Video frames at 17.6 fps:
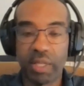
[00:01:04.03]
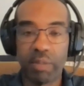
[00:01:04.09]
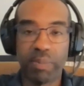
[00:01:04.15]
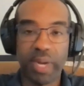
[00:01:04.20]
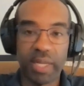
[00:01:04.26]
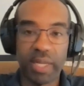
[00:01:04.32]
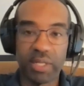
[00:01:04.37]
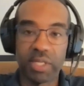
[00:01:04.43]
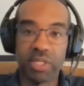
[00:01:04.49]

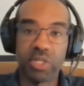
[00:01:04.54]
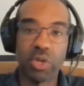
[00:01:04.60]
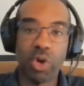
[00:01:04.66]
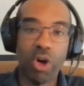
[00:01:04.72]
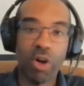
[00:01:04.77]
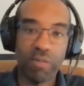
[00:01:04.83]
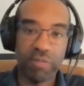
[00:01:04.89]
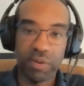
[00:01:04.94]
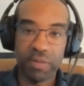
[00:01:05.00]
deposits
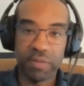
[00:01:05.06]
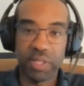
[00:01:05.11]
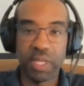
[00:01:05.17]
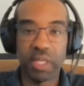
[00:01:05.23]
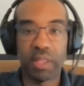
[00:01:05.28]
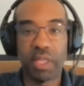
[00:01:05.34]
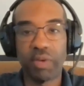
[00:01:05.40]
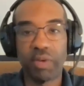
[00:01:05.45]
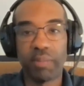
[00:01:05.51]
off of
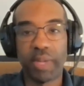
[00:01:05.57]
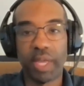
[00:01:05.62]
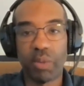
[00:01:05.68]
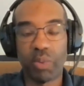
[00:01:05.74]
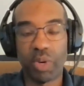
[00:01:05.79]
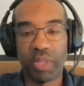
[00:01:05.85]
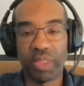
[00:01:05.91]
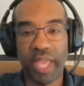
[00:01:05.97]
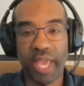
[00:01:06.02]
the Ethereum
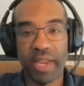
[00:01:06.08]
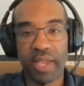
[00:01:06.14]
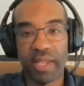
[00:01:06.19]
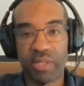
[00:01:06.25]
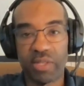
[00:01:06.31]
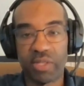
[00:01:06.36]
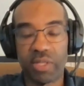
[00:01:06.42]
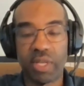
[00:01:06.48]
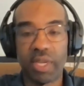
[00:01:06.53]
network, that
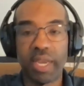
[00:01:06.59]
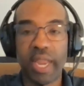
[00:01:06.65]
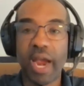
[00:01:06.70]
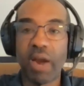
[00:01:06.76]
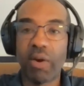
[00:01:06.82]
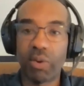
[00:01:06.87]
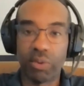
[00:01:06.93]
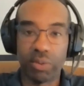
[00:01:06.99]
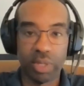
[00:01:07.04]
has
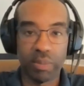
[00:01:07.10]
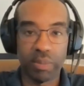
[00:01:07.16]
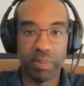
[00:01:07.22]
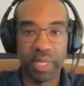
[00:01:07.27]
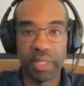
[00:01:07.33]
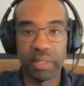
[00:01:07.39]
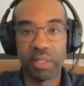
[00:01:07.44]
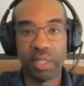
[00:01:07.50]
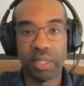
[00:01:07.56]
narrowed a
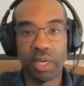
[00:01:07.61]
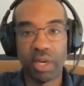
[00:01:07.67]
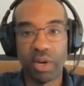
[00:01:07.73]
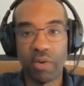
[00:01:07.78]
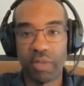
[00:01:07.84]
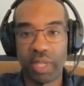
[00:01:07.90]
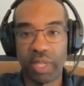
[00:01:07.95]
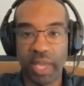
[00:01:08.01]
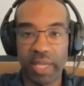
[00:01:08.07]
bit uh,
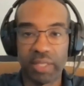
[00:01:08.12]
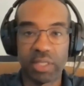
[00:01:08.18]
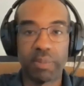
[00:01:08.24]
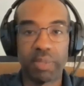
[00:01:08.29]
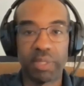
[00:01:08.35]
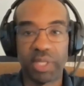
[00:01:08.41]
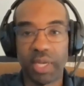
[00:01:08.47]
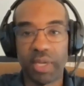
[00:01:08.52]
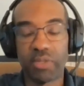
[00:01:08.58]
over the last
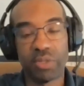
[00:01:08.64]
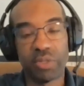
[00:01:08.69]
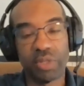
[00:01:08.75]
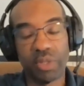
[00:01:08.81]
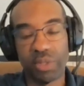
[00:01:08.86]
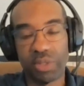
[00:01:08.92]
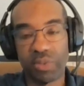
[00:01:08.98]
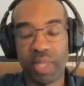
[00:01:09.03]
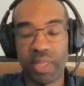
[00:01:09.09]
couple of days or
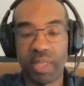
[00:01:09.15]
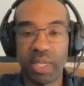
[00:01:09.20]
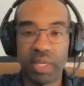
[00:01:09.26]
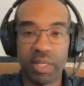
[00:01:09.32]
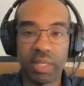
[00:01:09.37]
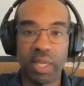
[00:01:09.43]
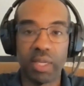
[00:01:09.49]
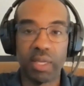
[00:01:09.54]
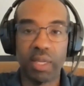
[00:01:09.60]
so. So I
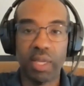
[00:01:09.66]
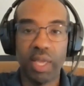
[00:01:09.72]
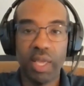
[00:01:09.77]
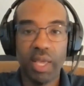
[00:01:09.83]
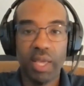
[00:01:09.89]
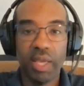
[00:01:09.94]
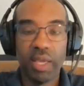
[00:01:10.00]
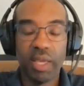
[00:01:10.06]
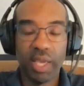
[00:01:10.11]
think that
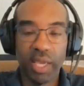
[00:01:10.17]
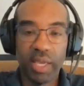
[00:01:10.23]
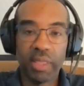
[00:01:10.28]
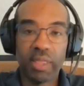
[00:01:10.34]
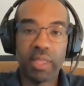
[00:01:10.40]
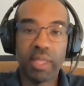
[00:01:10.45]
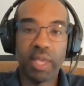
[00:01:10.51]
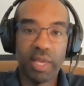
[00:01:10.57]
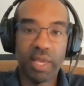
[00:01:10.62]

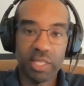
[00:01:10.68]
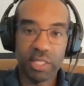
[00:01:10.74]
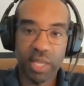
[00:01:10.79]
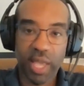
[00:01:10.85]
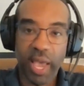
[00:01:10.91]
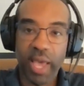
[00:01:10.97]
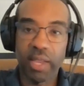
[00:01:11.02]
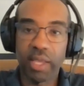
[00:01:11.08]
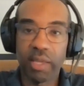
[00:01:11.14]
ETH
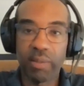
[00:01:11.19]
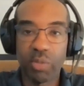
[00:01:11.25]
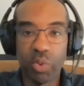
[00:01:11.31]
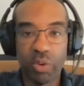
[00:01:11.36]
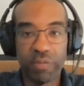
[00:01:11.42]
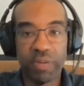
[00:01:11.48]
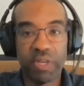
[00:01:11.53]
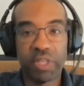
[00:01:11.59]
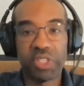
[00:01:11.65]
is adding
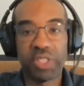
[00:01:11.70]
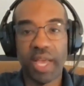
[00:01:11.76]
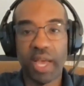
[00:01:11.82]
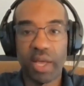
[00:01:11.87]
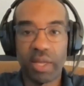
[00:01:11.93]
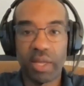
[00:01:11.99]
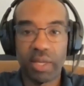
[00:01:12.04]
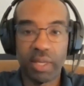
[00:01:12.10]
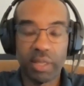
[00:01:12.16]
more
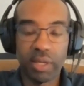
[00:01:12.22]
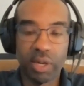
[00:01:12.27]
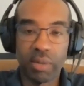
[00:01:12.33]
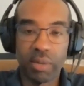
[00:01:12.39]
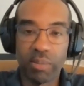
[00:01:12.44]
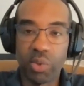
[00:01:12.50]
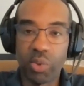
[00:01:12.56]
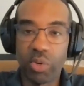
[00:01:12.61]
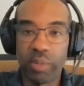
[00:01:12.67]
functionality.
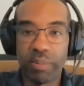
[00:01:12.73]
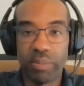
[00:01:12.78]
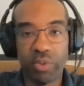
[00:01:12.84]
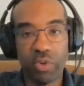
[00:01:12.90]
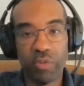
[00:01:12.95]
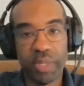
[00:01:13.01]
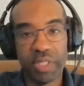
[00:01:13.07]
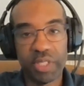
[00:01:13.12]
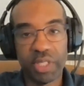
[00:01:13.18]
There are more
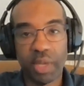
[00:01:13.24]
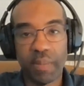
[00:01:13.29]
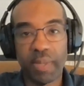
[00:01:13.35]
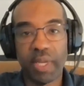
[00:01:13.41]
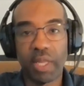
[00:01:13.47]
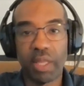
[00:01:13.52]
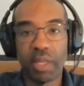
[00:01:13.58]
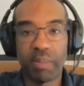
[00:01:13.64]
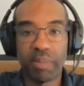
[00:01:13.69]
improvements
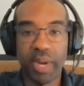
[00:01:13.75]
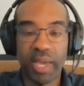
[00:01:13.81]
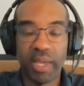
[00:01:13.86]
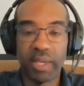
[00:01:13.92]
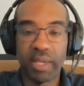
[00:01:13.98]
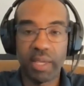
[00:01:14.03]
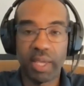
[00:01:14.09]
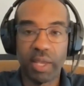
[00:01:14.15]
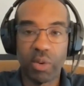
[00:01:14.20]
coming down the
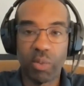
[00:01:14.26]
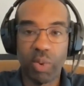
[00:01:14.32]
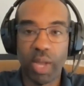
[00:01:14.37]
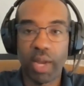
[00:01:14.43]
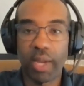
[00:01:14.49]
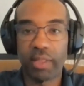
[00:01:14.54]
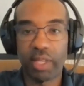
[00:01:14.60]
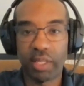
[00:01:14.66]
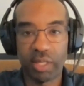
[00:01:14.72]
pike. And
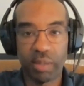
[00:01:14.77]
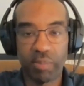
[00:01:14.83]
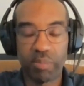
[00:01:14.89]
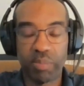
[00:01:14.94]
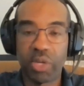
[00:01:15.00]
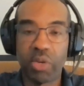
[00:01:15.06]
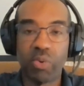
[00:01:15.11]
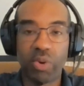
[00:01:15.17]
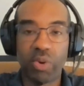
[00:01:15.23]
while I think
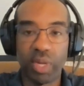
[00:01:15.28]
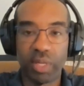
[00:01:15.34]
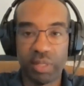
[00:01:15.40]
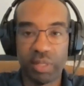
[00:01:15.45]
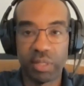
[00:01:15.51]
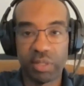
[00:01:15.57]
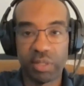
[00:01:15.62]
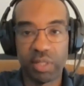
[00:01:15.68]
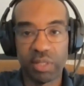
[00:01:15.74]
that
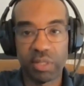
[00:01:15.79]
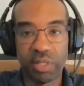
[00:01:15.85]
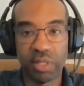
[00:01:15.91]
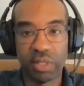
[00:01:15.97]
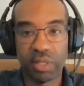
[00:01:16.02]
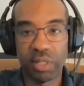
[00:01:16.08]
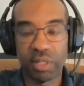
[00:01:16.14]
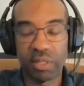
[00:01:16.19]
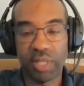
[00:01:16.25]
Bitcoin is, is
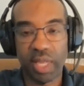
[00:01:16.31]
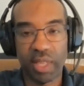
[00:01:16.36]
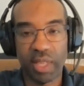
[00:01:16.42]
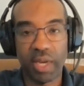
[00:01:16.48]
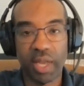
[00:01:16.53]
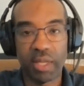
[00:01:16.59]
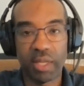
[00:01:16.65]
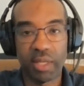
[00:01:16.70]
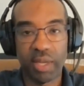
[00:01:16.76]
still a
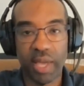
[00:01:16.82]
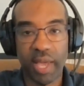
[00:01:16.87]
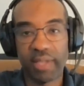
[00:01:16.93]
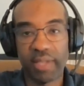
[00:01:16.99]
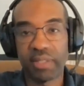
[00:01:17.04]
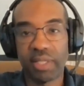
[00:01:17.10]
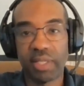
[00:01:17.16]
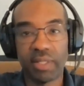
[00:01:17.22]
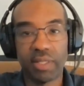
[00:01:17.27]
solid uh,
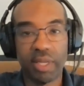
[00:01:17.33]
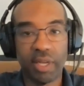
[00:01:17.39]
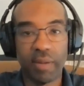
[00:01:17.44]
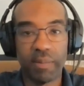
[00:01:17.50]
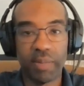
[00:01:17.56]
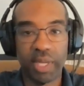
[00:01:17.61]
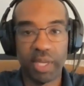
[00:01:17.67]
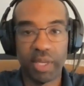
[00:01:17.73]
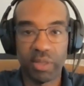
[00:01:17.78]
asset,
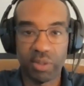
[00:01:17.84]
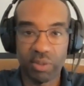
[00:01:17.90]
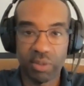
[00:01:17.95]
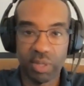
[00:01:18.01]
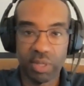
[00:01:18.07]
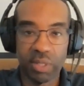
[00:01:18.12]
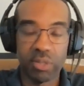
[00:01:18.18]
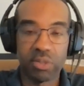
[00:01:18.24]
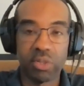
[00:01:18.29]
um,
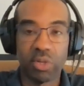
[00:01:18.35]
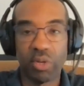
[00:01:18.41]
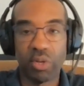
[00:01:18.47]
Ether is